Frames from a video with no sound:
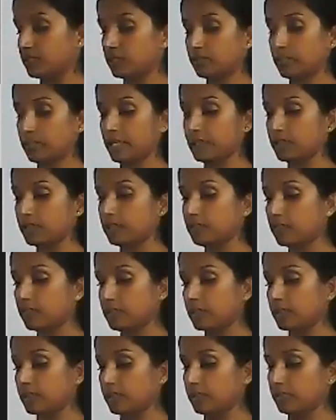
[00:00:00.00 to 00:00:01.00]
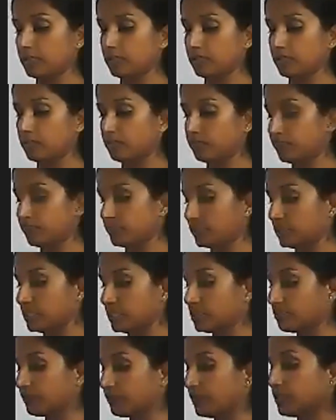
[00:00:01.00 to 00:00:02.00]
right? For
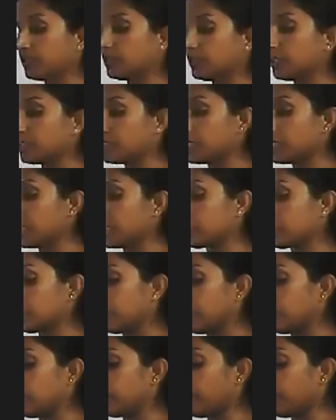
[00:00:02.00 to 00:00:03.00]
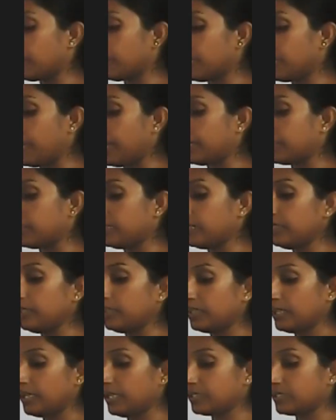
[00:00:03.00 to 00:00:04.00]
this week, the structured one and the
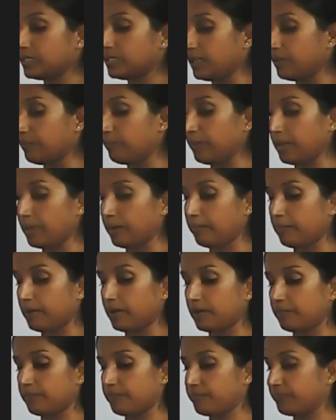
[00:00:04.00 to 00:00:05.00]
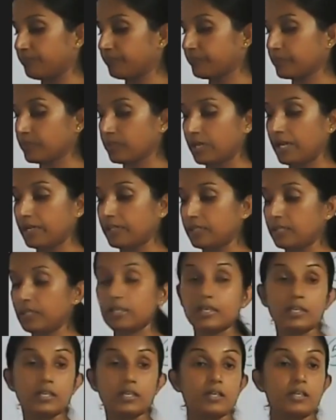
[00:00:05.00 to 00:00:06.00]
essay paper, right?
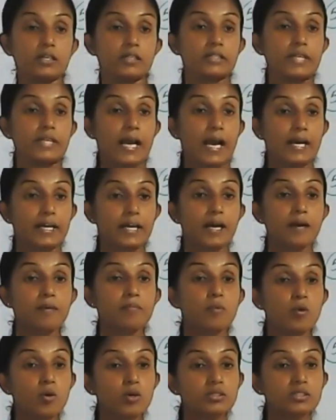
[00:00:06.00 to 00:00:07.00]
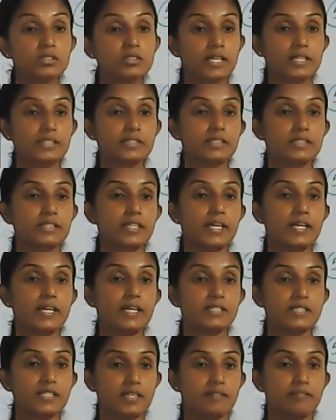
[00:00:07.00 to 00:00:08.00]
There are more structured and
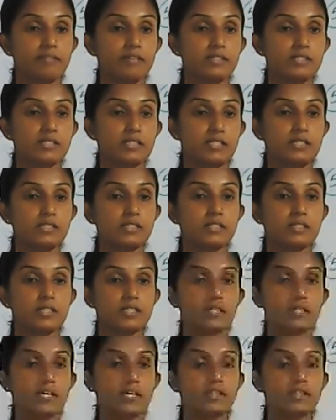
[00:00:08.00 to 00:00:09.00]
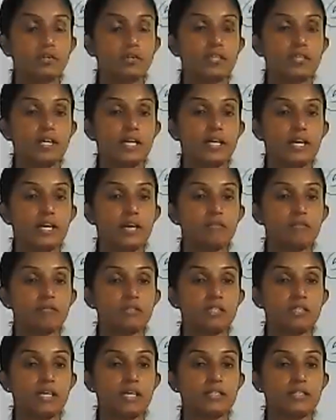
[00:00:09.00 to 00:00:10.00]
essay questions, right? Only I have
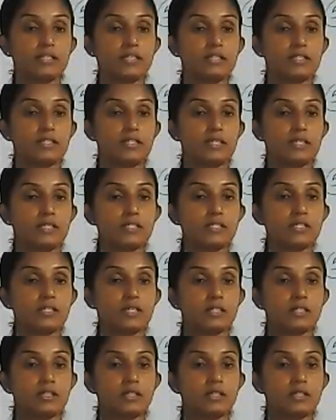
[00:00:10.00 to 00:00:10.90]
selected these.